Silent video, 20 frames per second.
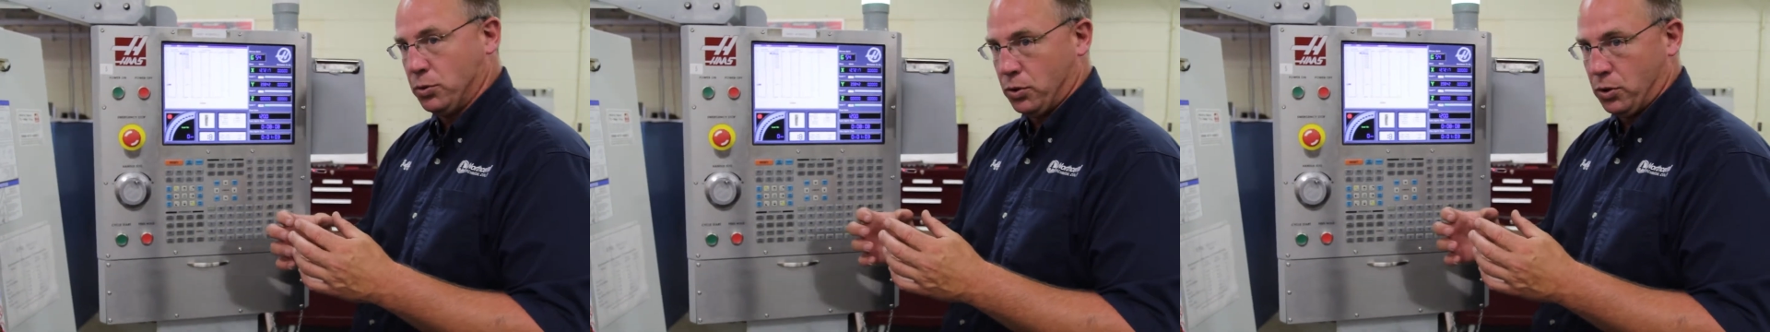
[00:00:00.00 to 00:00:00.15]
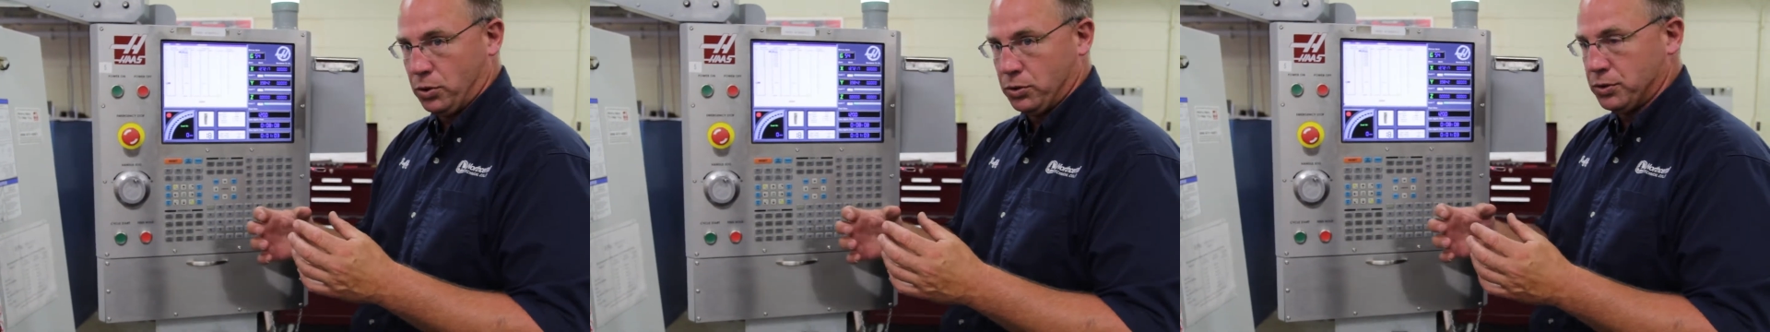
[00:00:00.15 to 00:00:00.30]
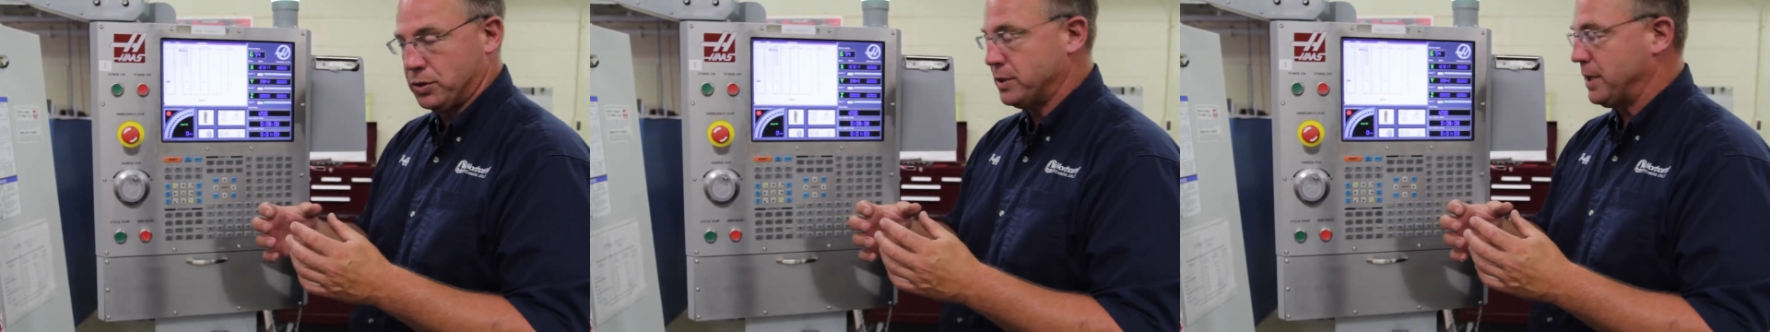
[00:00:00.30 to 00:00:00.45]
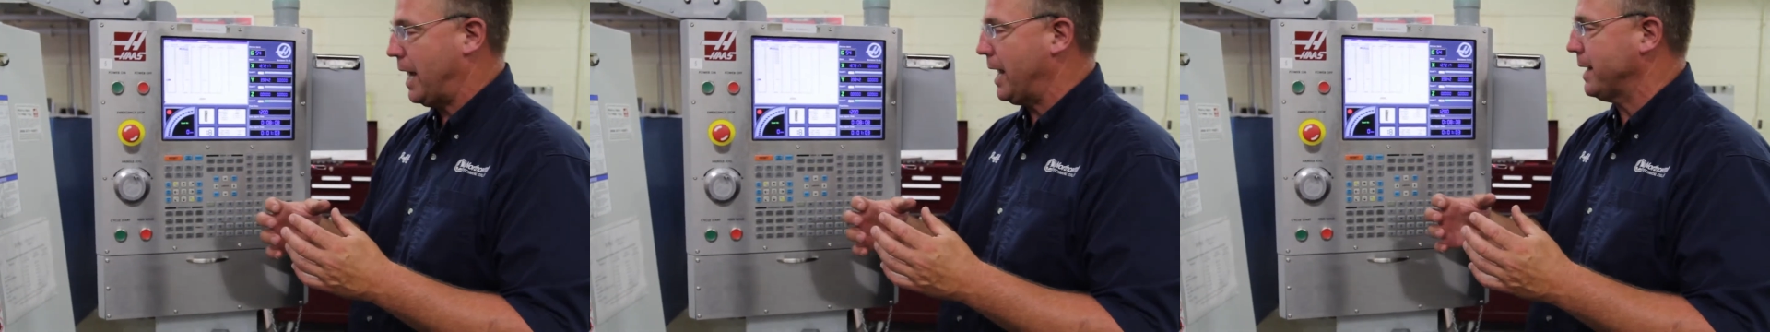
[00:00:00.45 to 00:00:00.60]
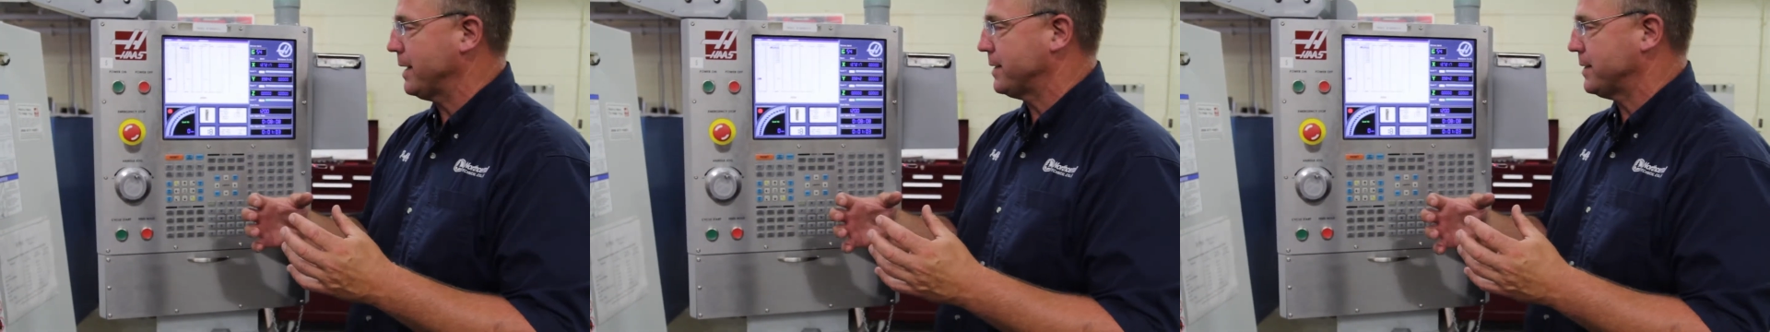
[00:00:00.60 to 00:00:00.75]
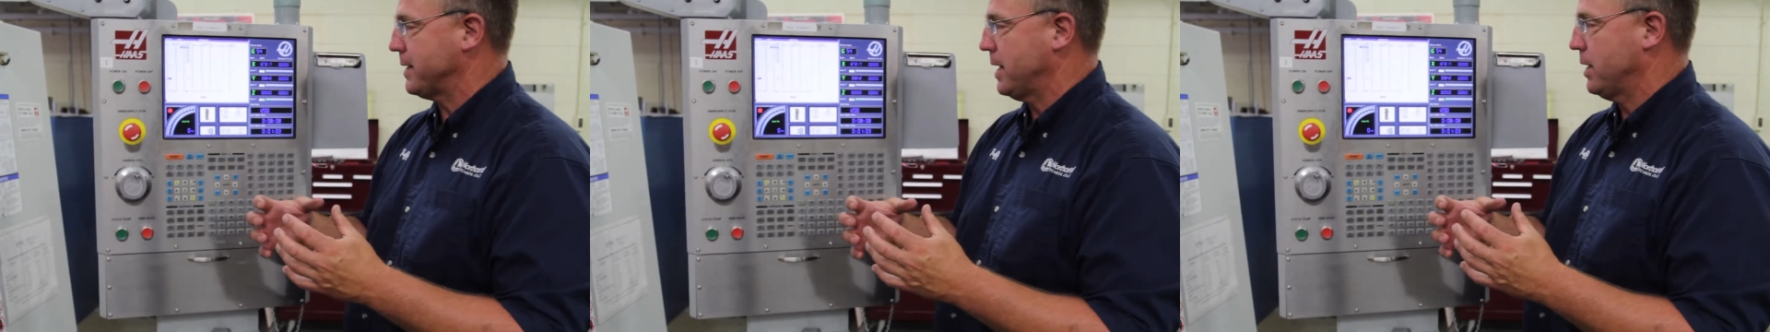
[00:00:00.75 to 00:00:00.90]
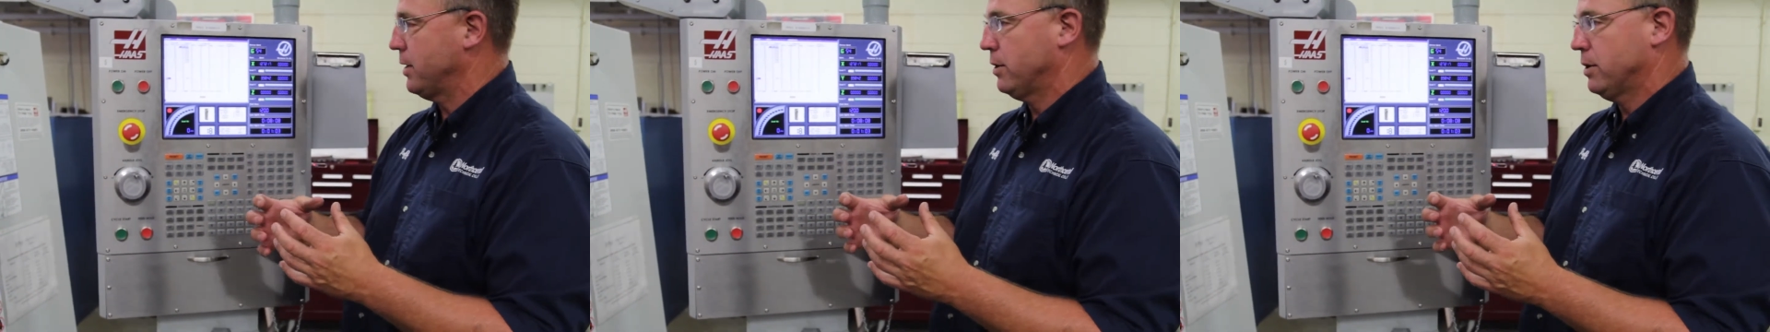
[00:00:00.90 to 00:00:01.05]
holder is out of
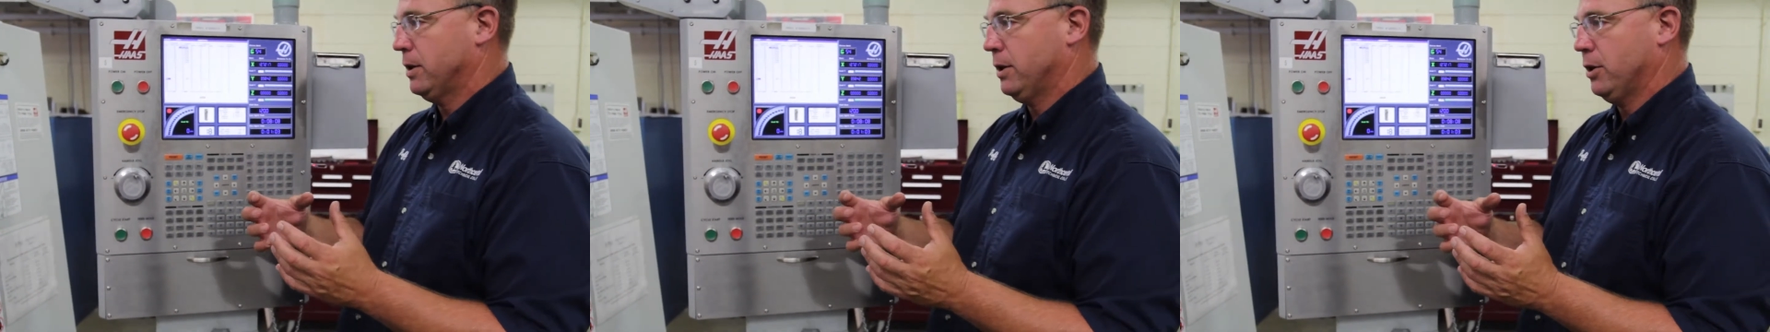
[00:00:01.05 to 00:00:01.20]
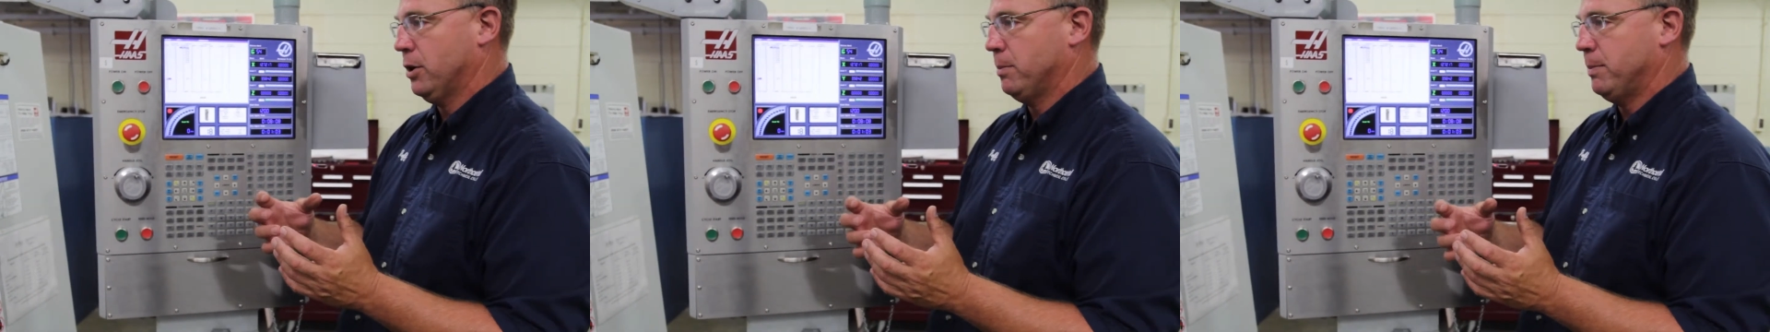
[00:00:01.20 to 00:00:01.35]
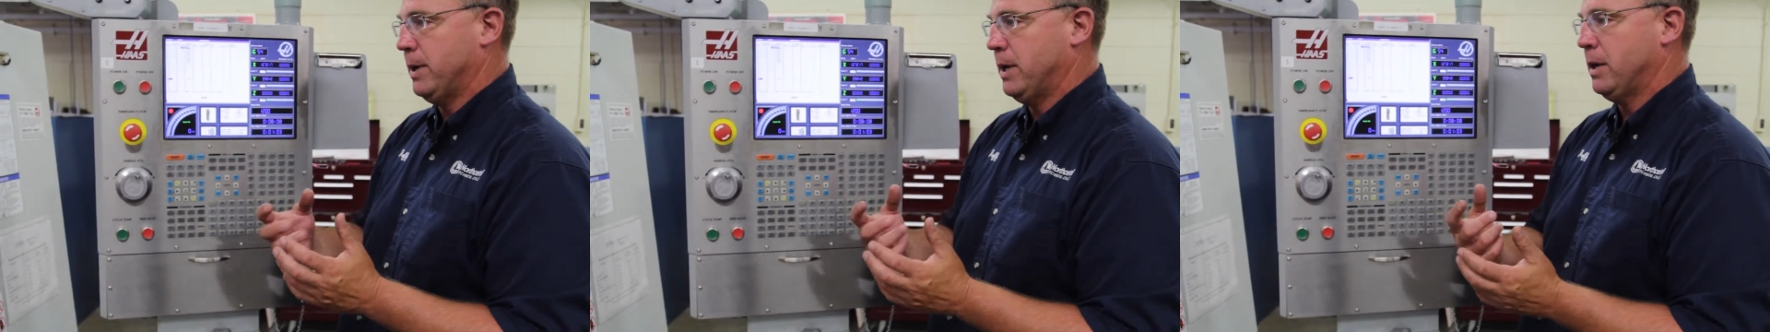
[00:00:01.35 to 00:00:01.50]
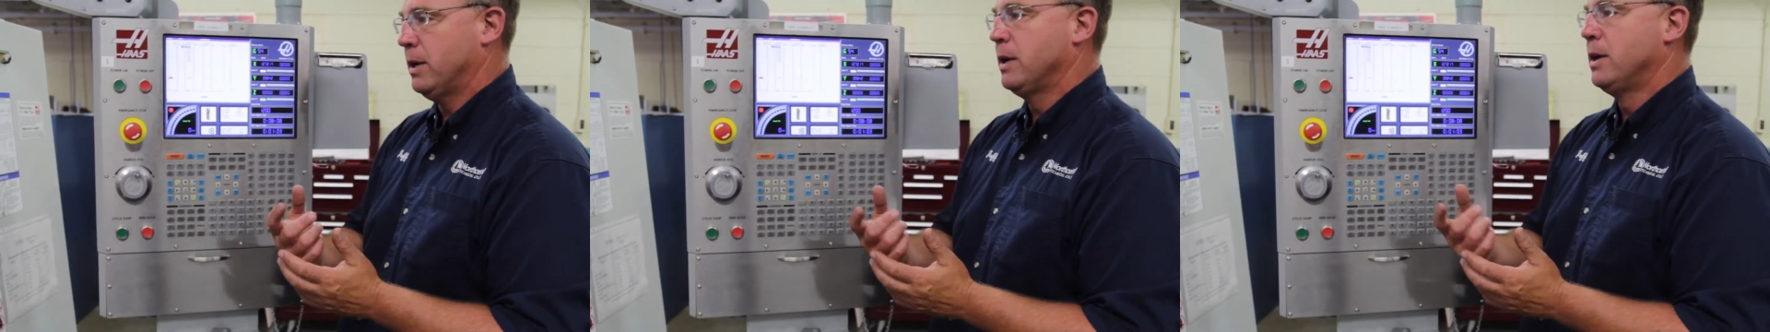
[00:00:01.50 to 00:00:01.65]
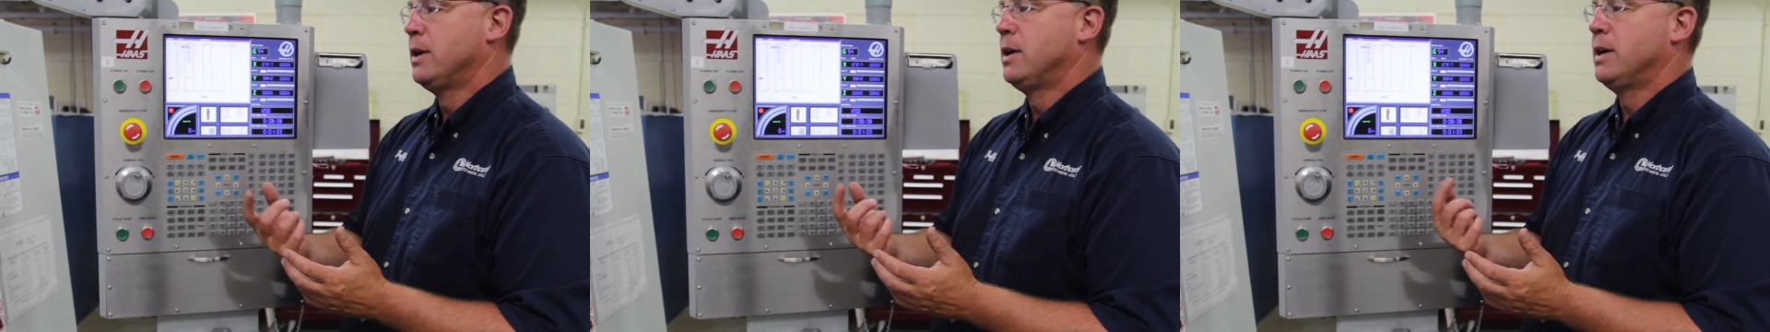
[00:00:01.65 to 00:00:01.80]
center a little bit,